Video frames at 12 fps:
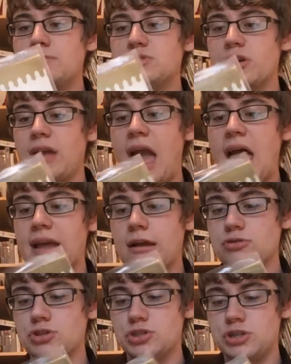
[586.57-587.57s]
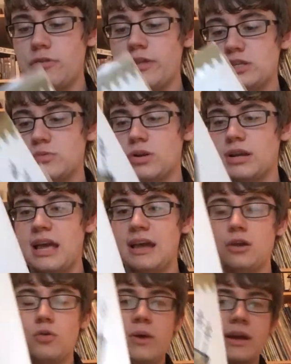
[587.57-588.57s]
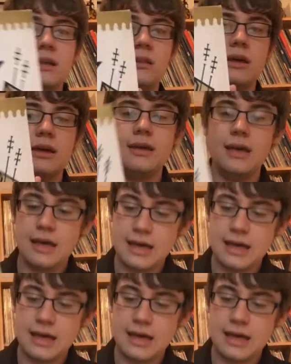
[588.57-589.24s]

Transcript: So yeah, like I'll just show this one again quickly.